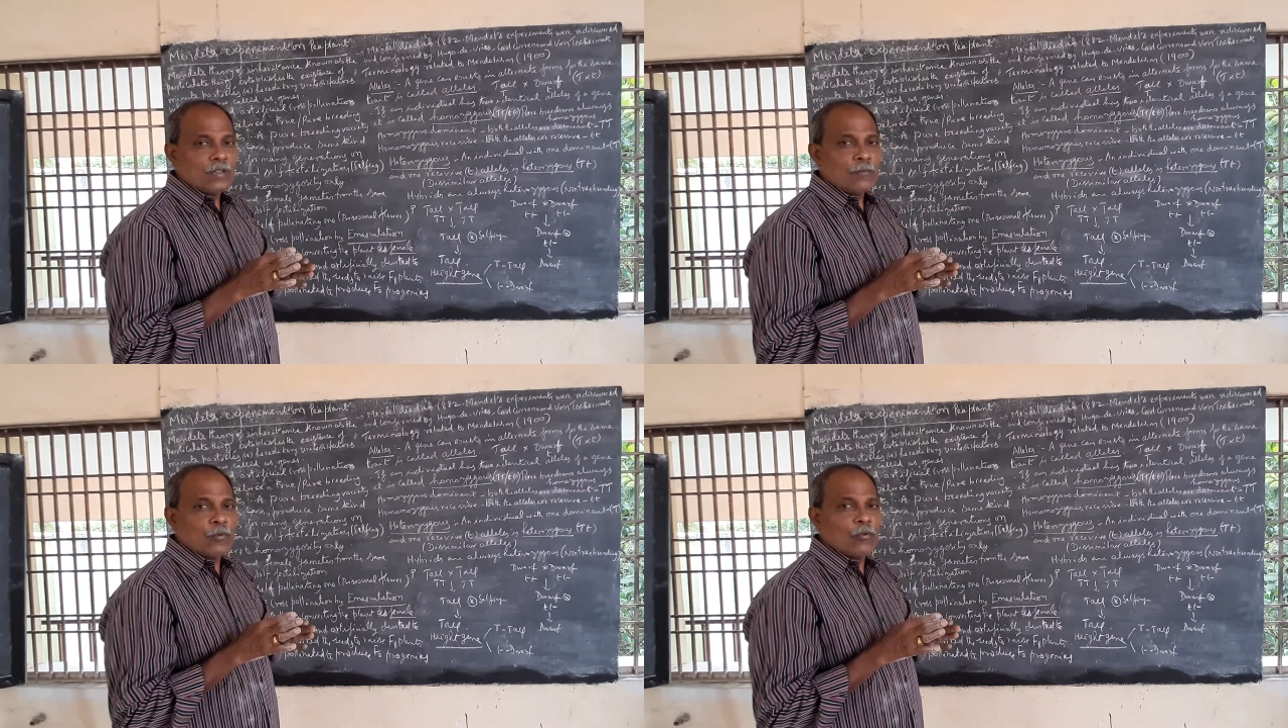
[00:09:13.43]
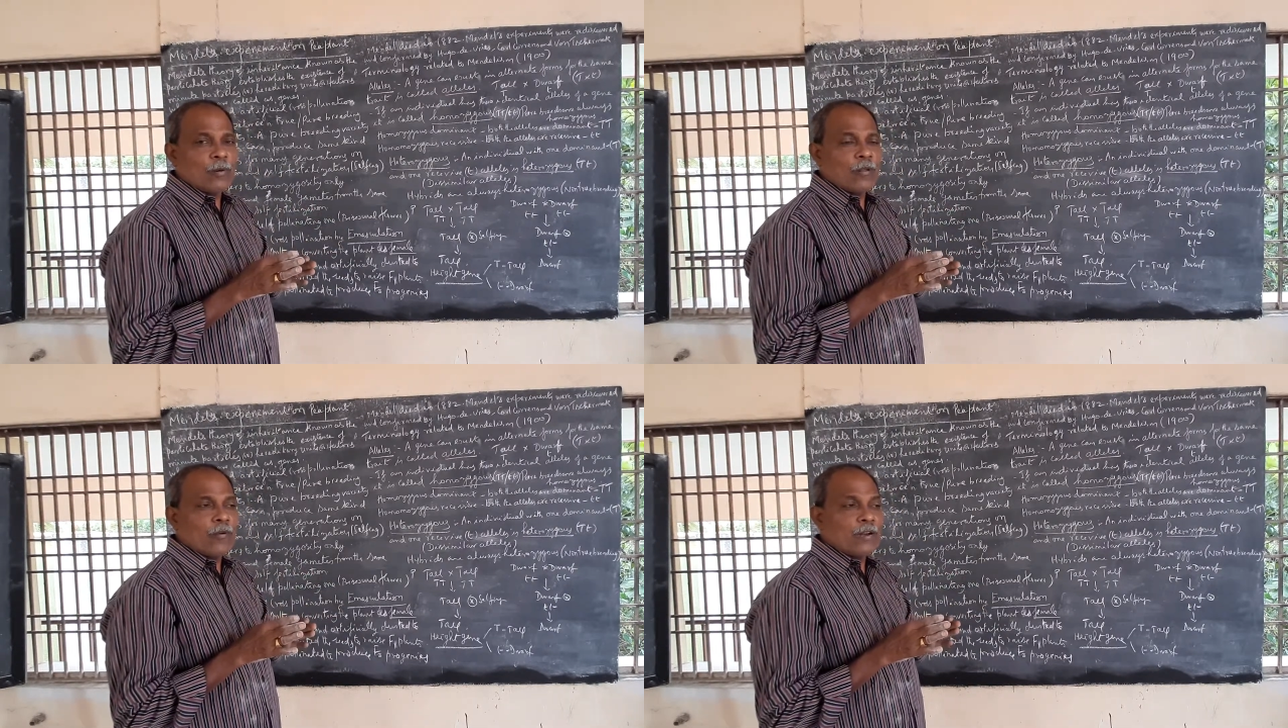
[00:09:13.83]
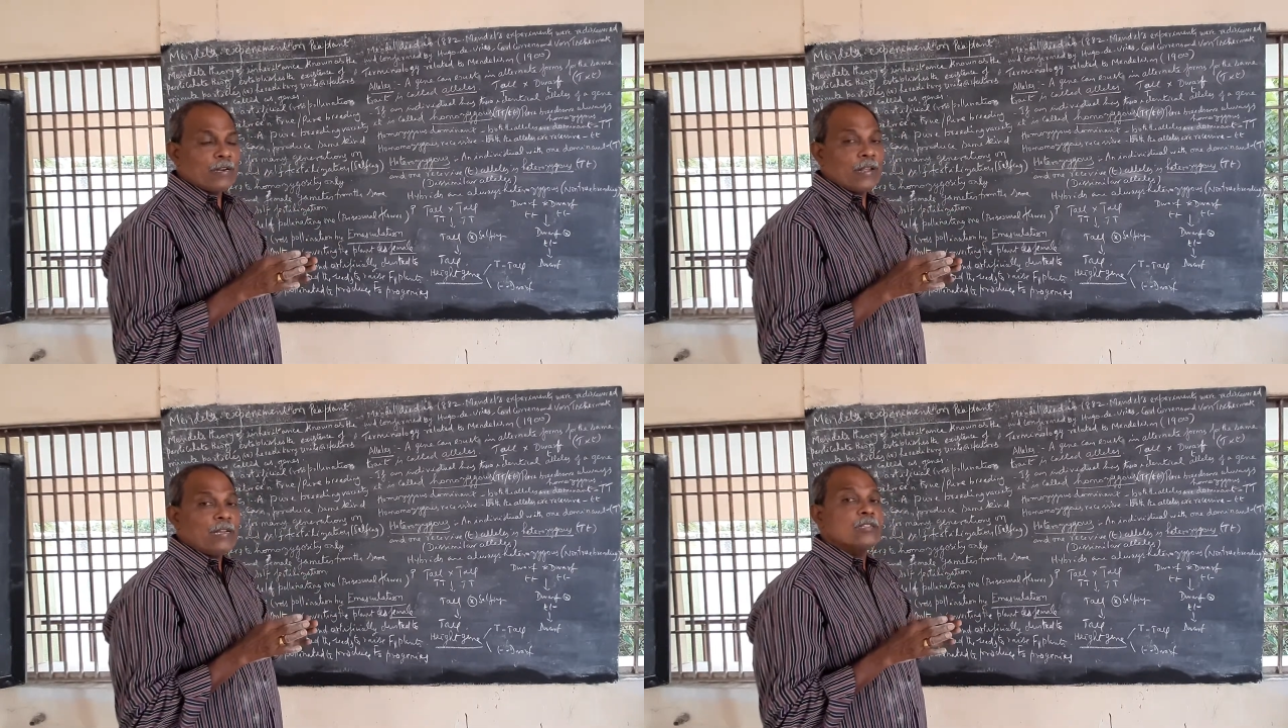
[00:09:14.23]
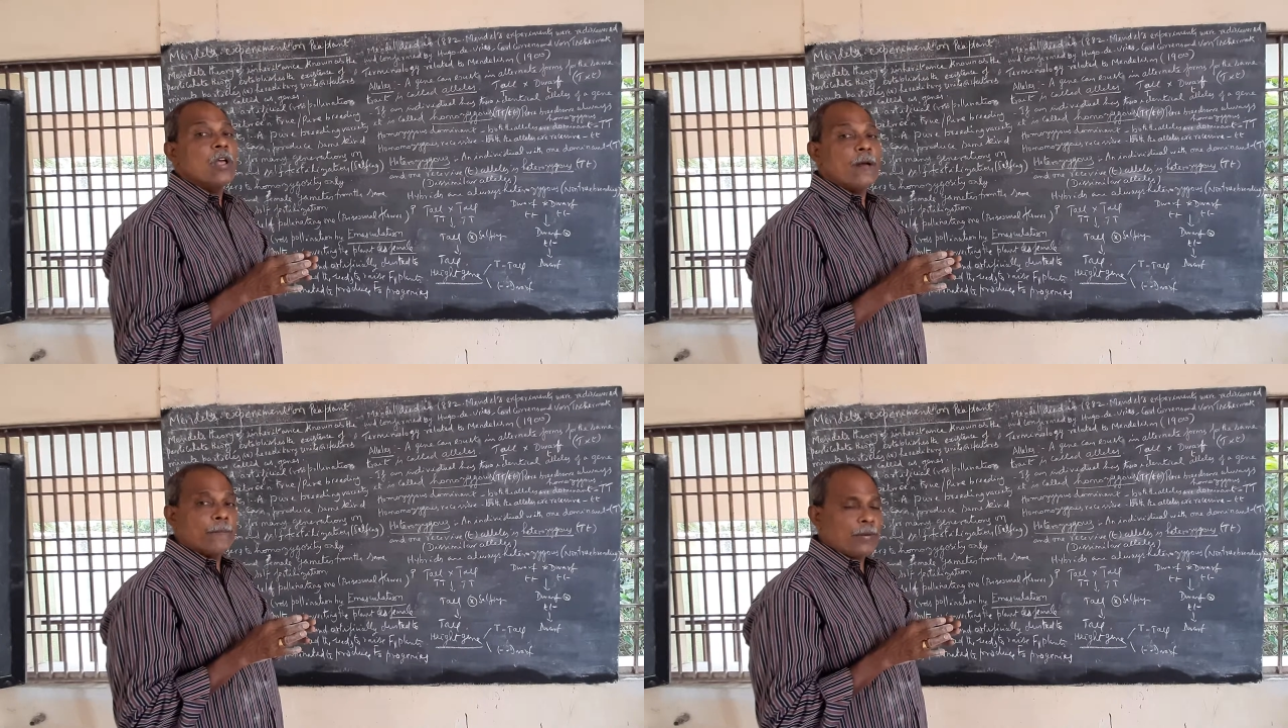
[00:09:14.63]
Pure breeding variety as
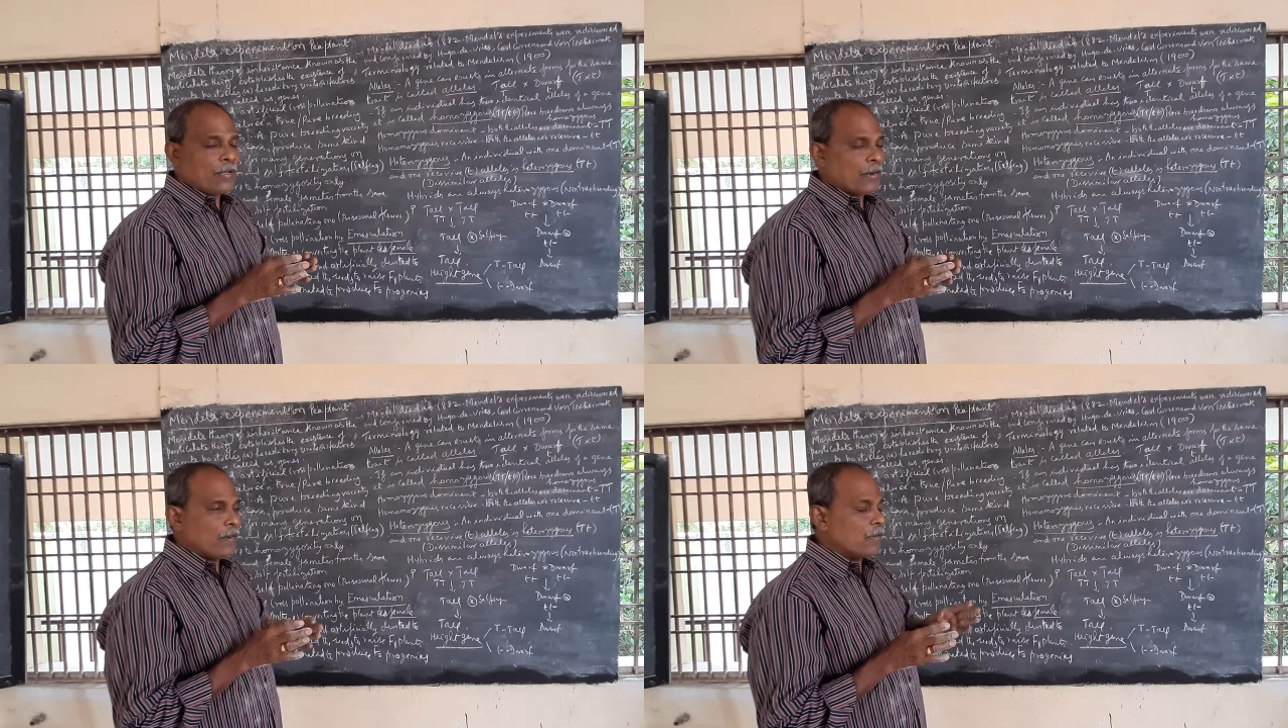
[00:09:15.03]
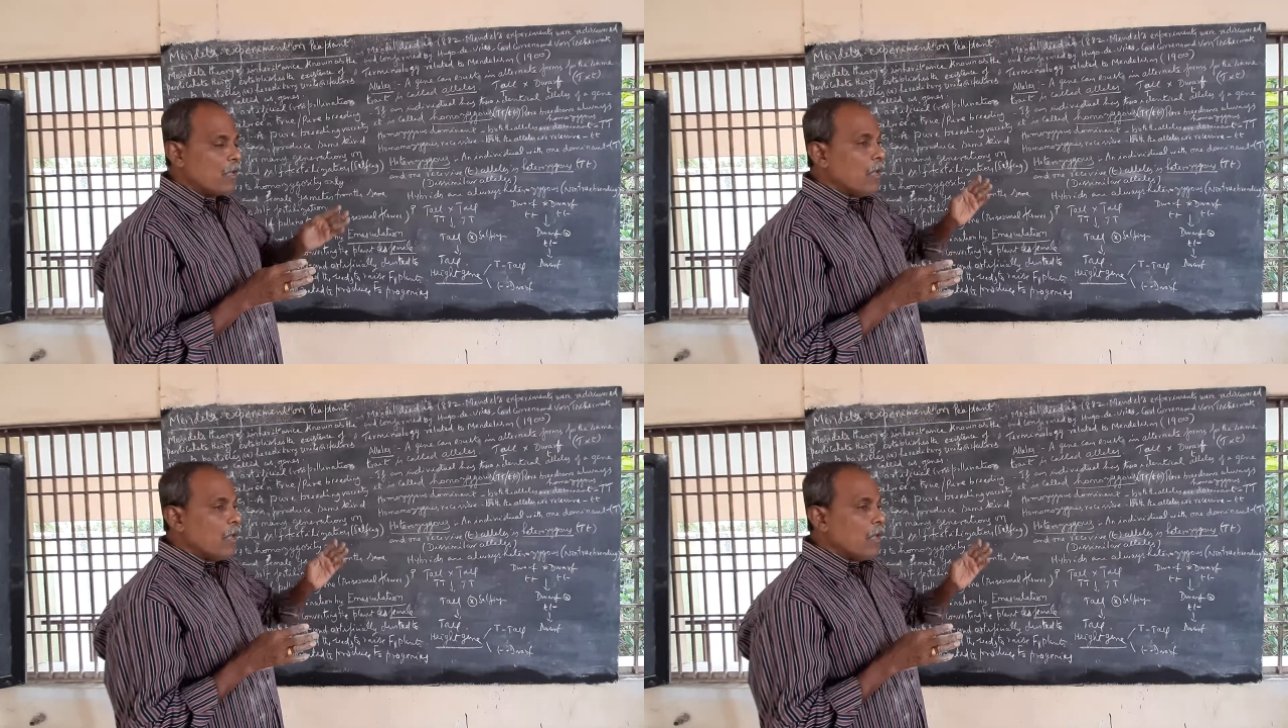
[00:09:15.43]
parent.